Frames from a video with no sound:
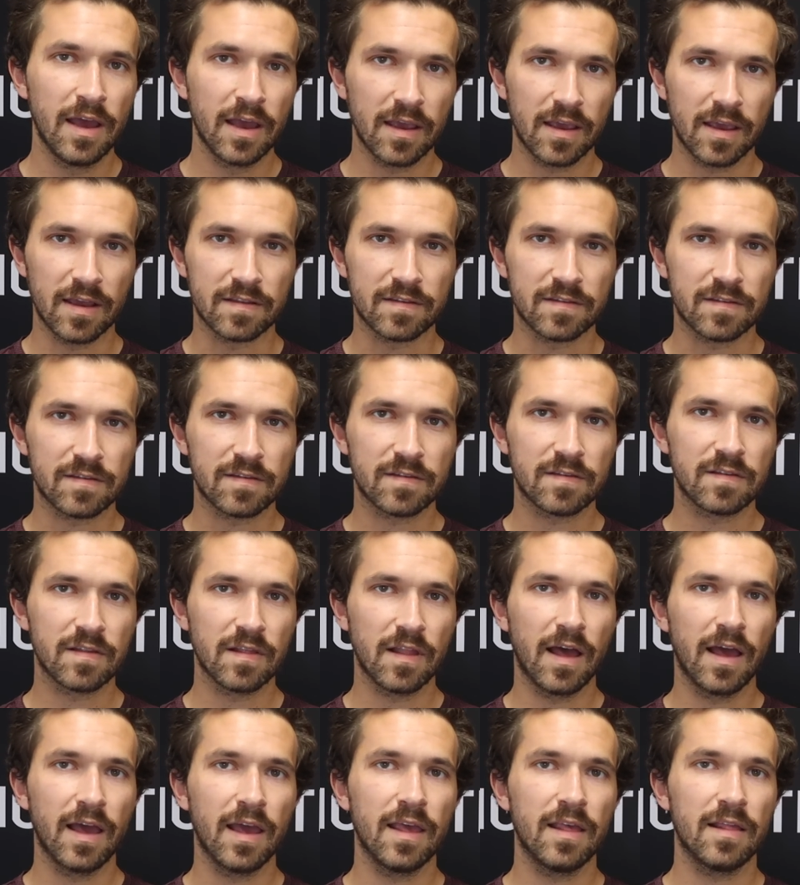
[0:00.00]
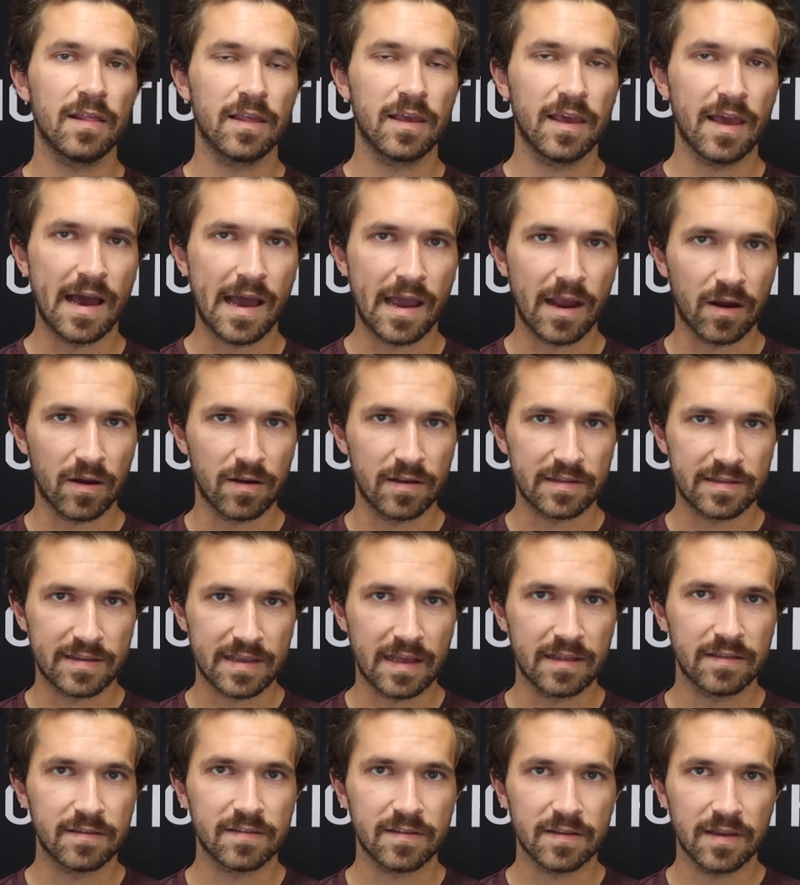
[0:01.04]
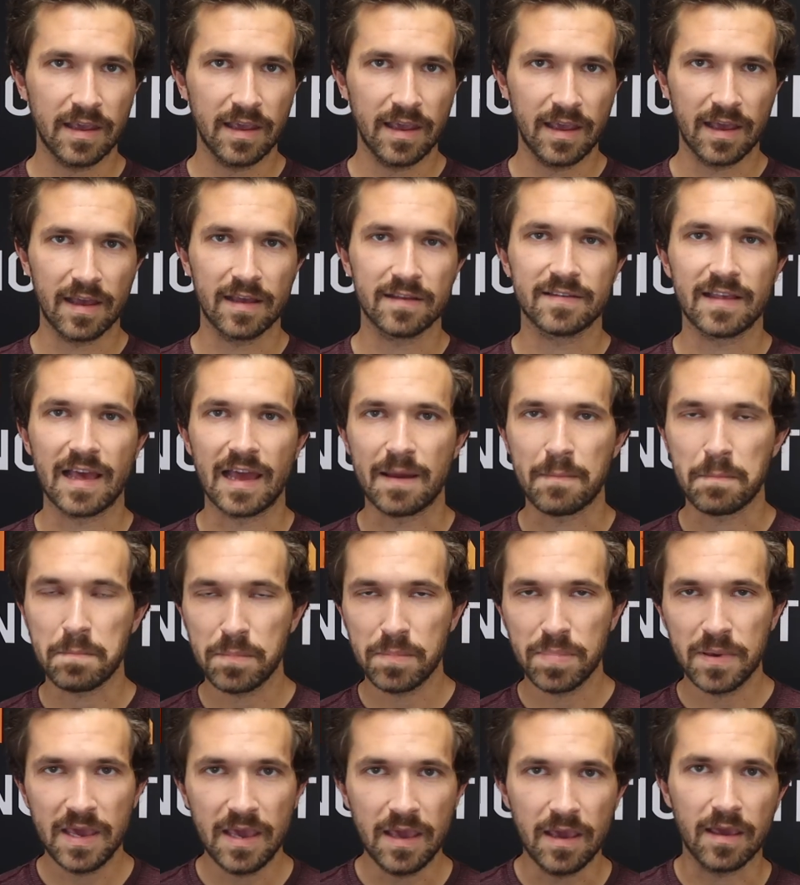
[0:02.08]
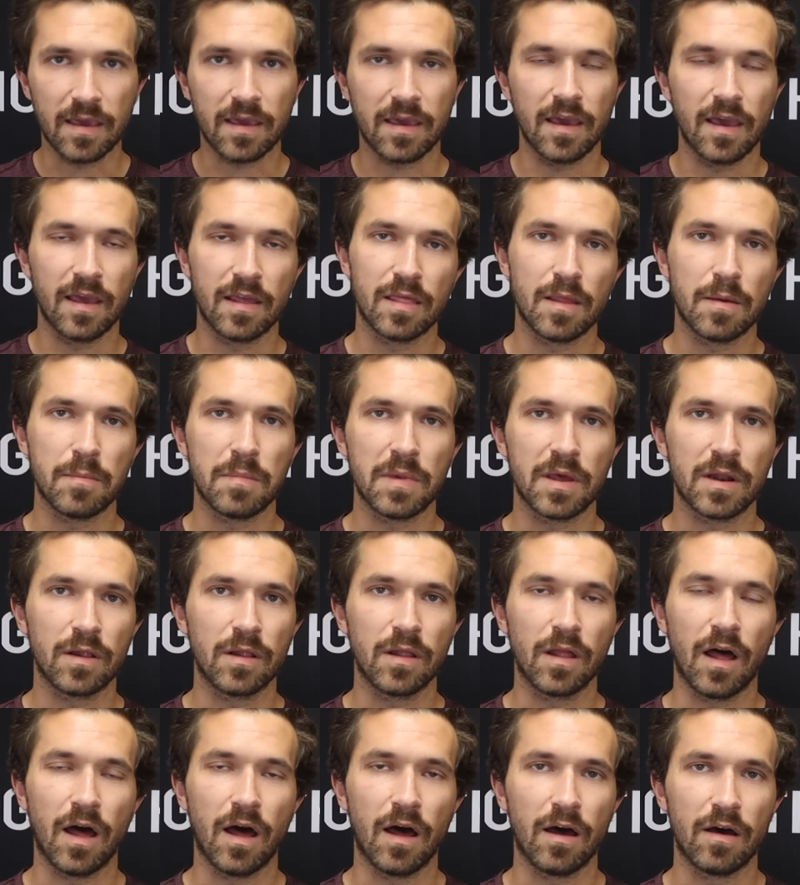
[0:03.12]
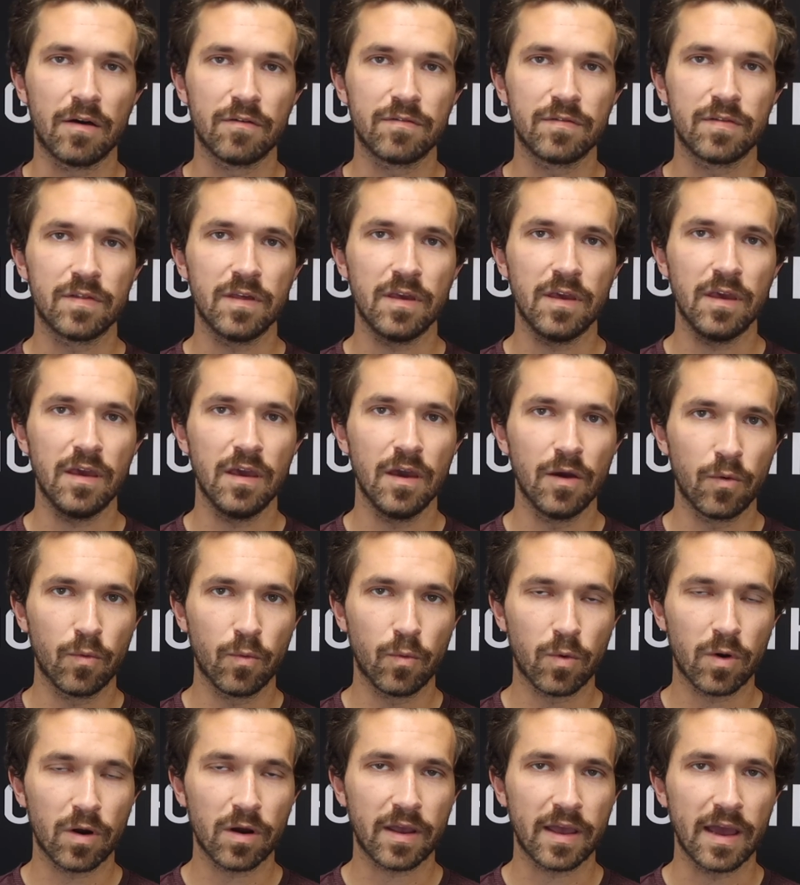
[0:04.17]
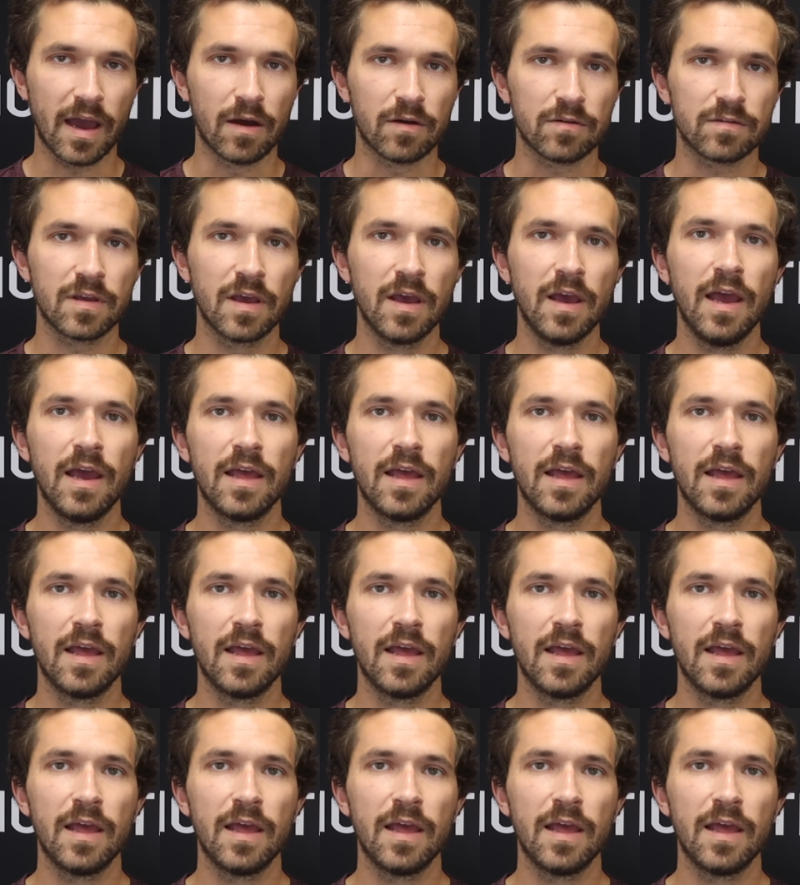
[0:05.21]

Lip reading: gets slightly higher intensity as that peak in the middle of the workout.